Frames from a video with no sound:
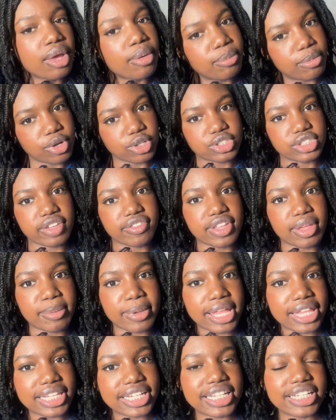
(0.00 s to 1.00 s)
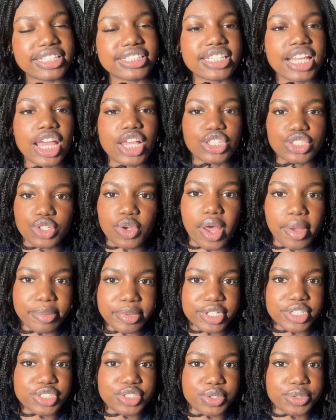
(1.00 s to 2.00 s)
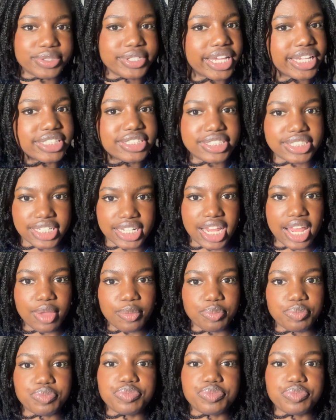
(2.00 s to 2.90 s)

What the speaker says: most of them at least. So I'm going to show you guys today.